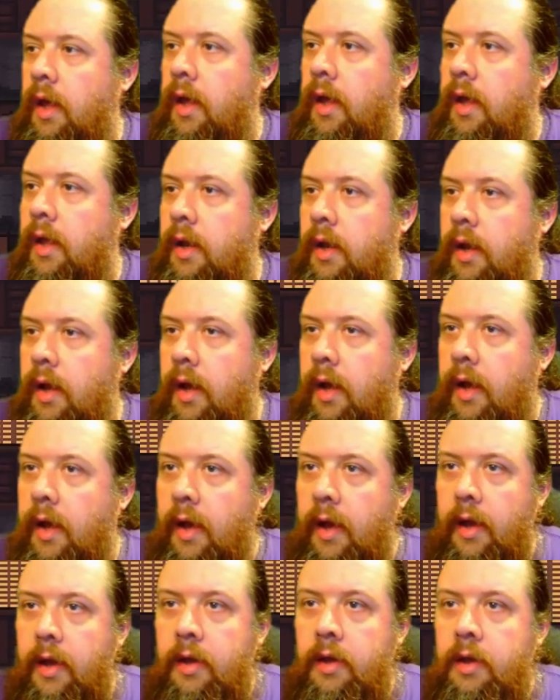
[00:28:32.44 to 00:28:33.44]
And
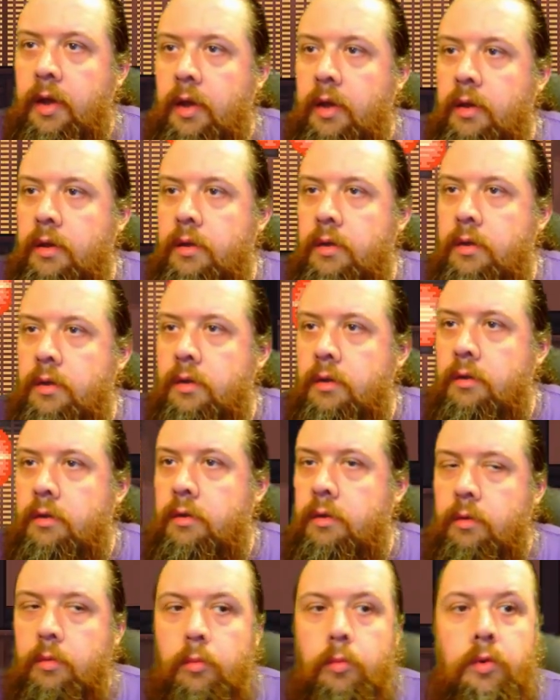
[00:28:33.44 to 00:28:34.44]
I
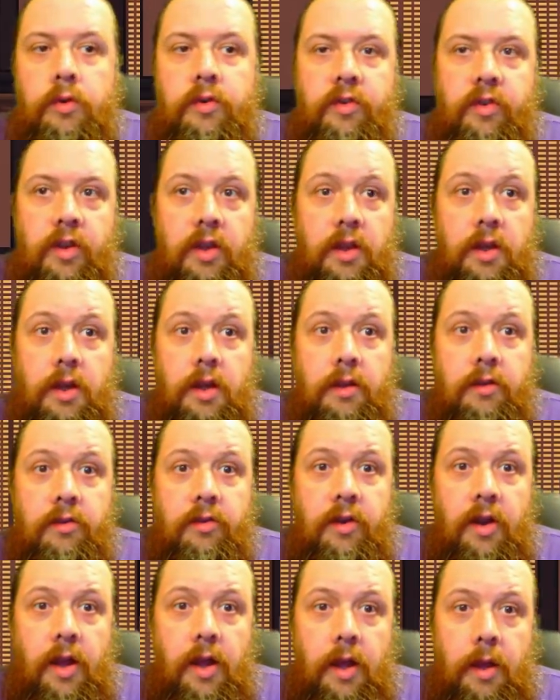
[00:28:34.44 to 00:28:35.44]
will see you
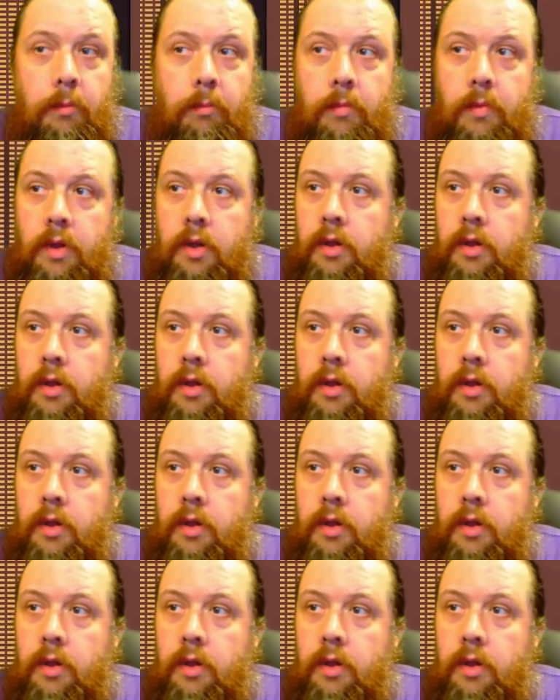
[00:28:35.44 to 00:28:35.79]
next time.